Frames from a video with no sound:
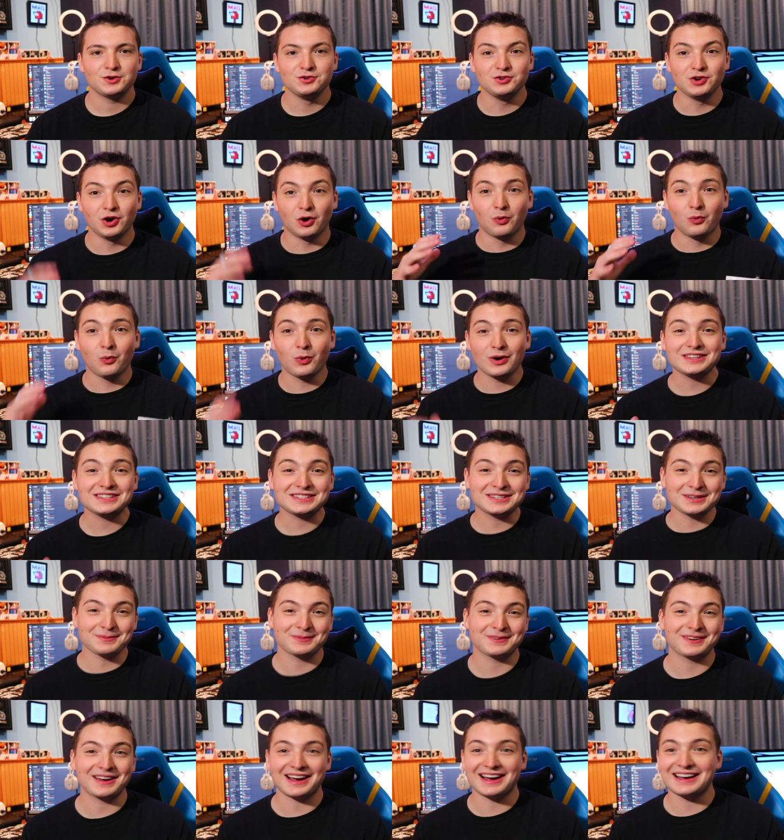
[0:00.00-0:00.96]
Yo, what's
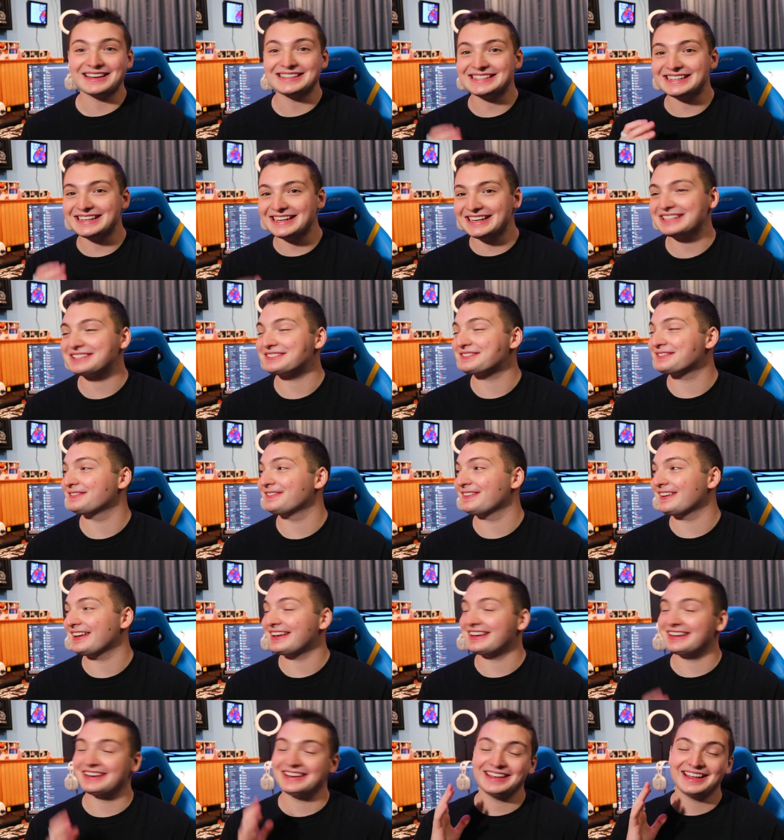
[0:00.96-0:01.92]
up guys? It's
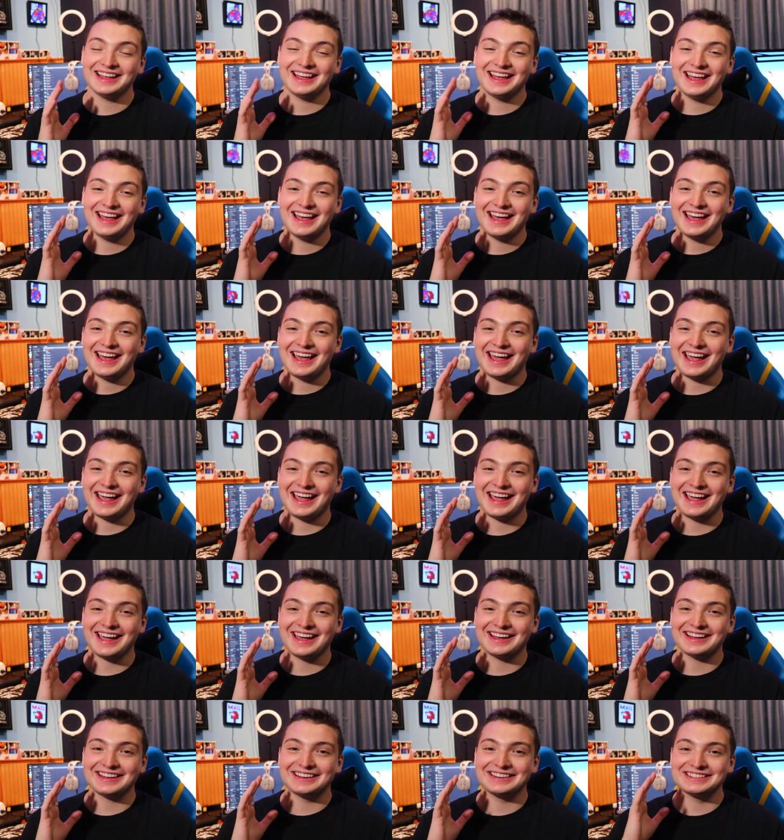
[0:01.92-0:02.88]
Vid,
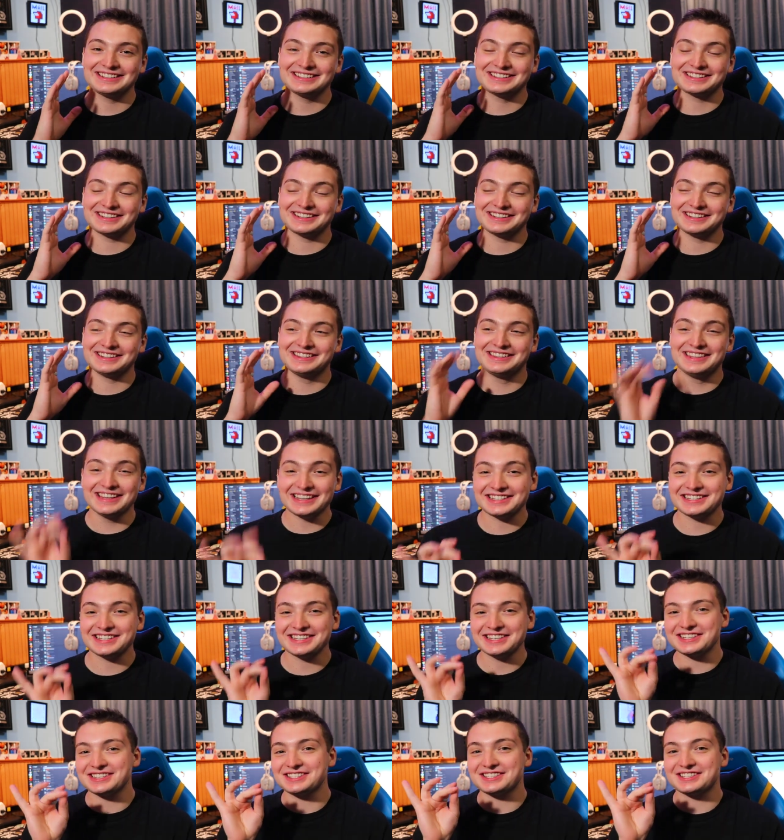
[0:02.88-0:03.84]
and this
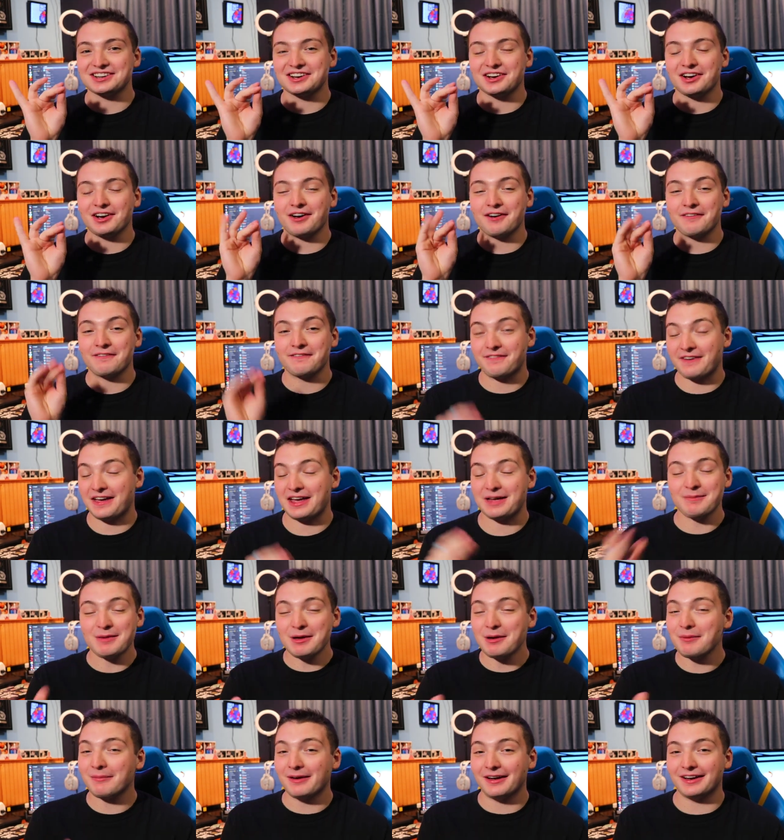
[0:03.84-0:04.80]
is a Fan
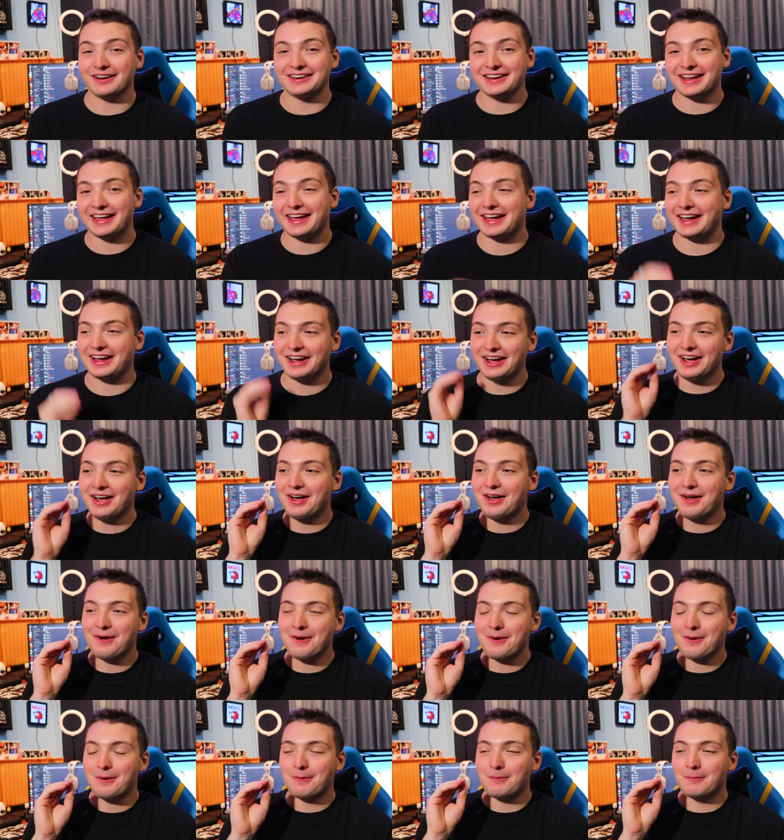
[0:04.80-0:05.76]
Mail Monday,
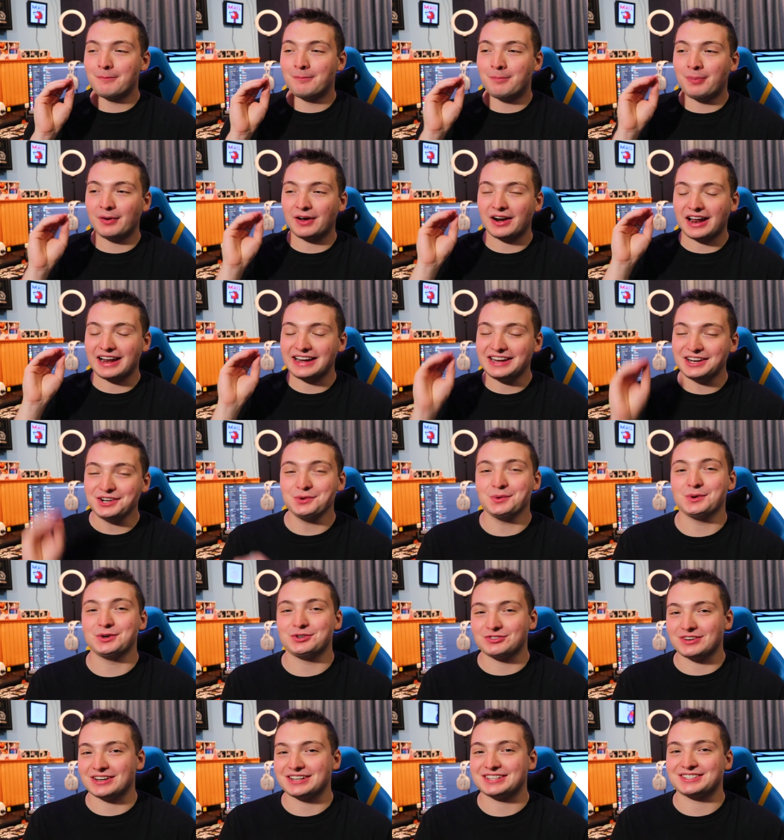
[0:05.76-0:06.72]
but I need to
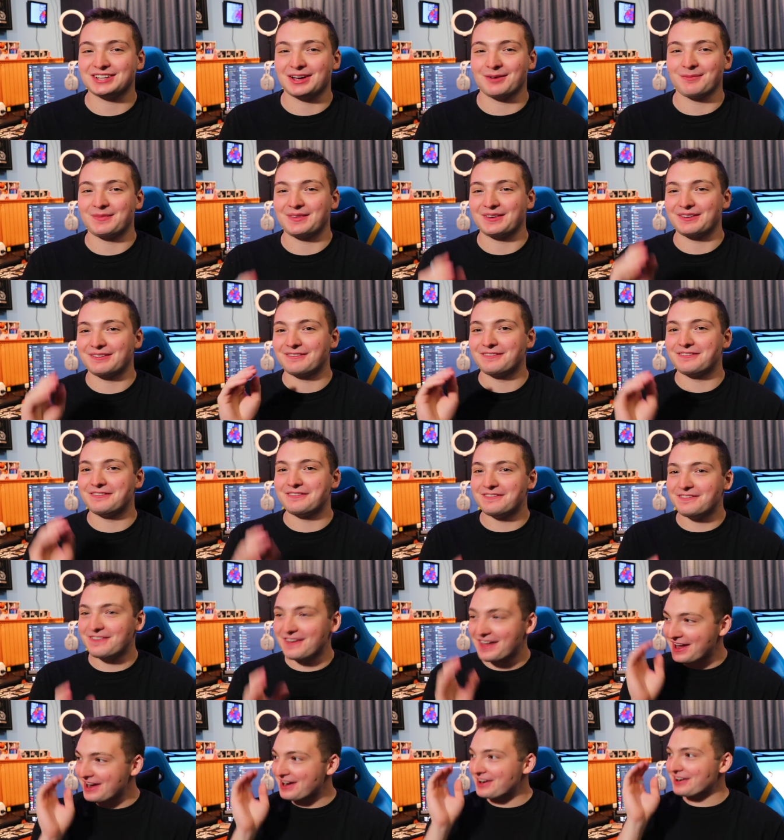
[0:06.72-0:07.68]
address something
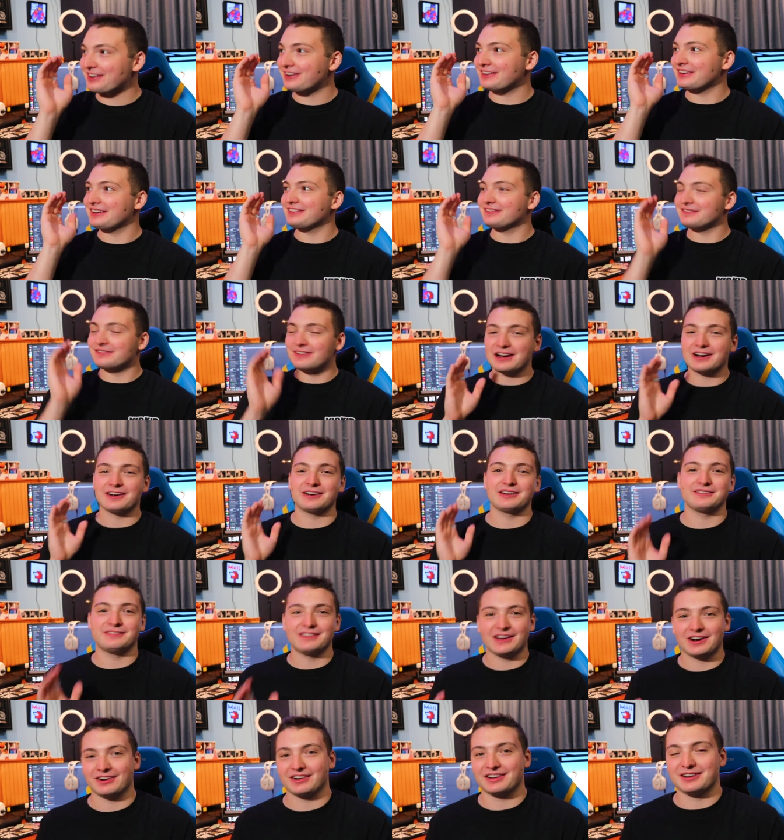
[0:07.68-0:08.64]
very, very,
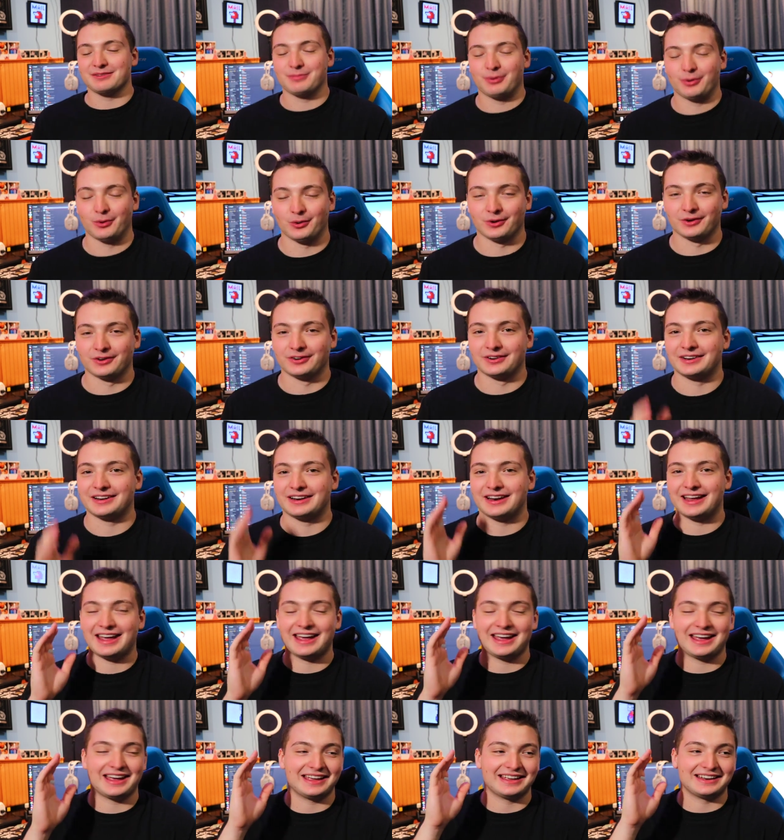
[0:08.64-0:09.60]
very important,
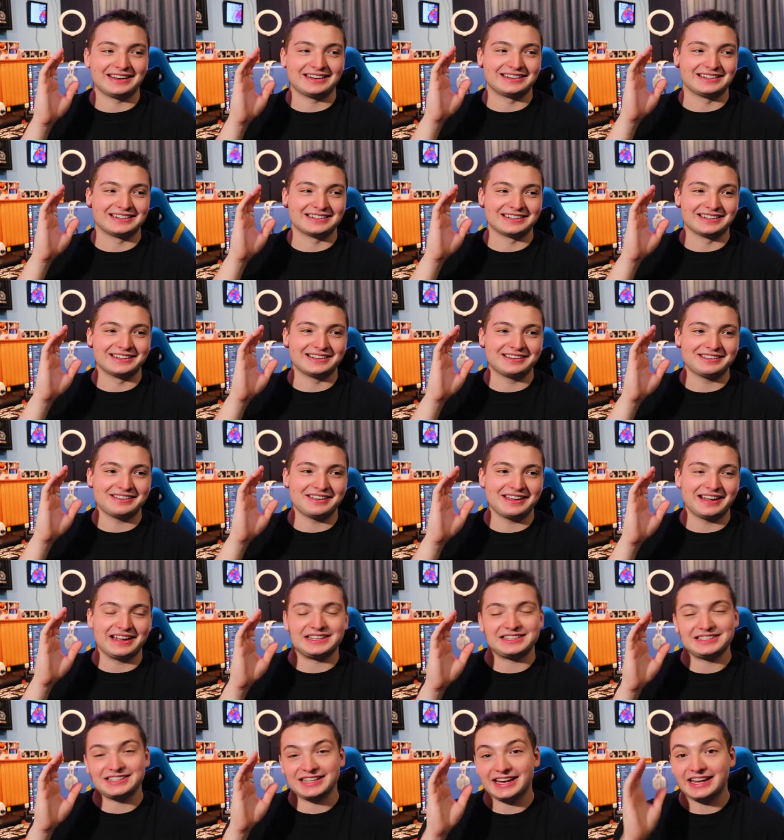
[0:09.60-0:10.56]
and
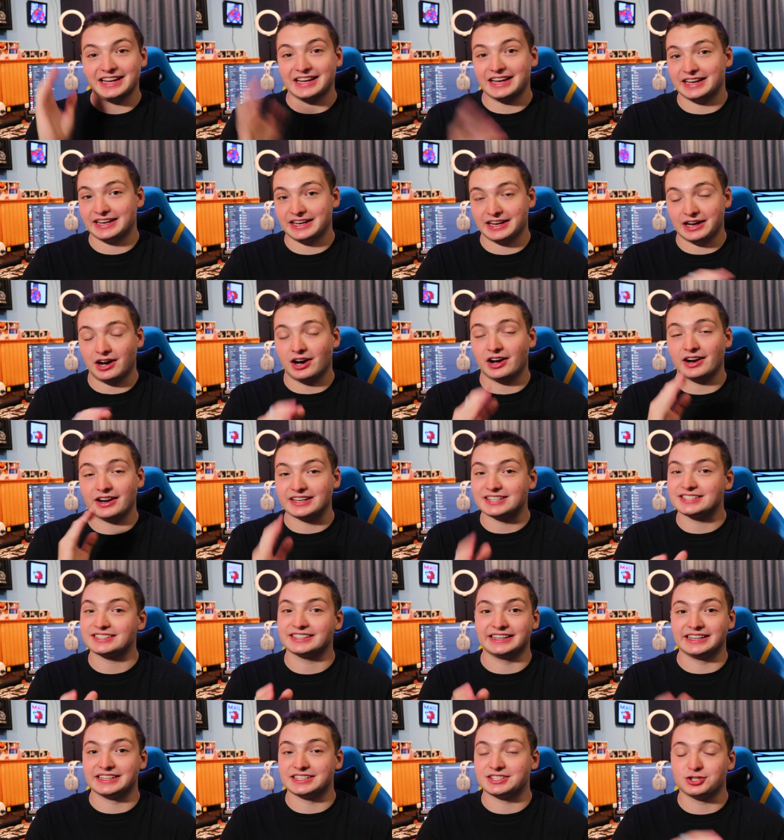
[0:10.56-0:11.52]
it's it, it
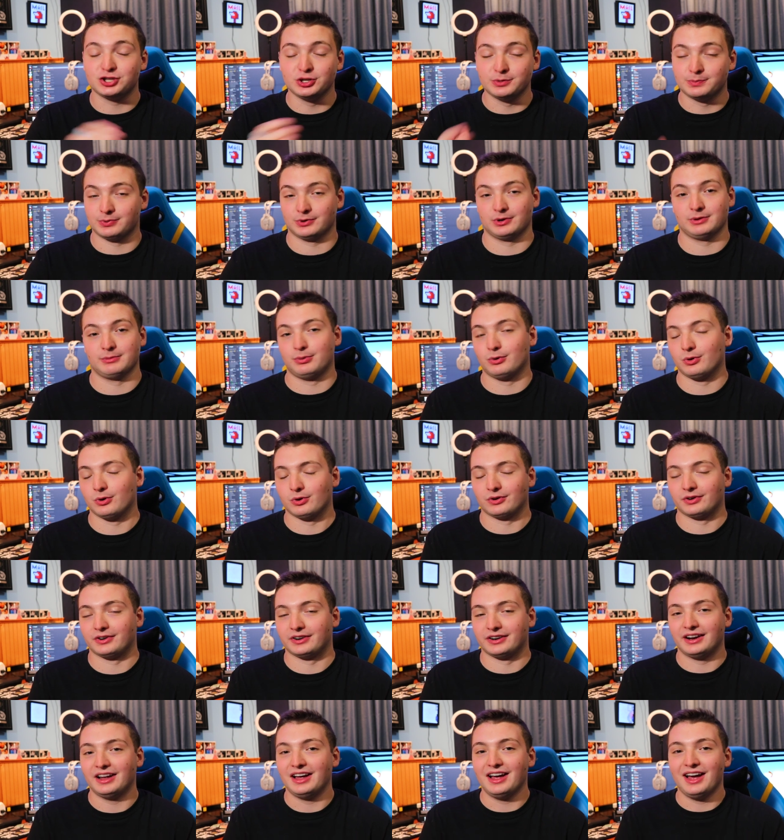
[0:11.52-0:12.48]
honestly is super
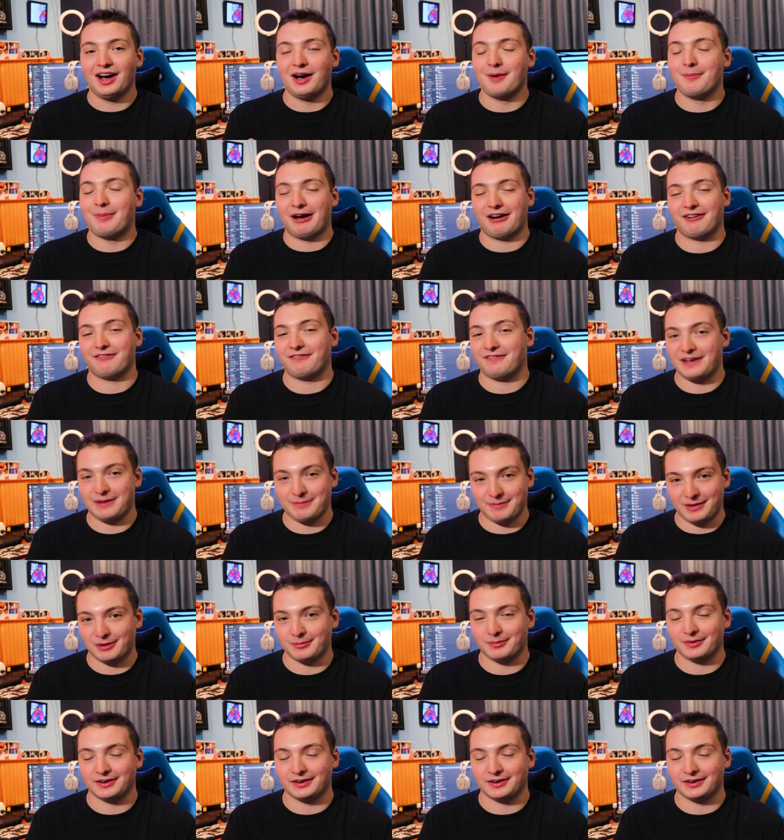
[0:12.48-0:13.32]
important about Fan Mail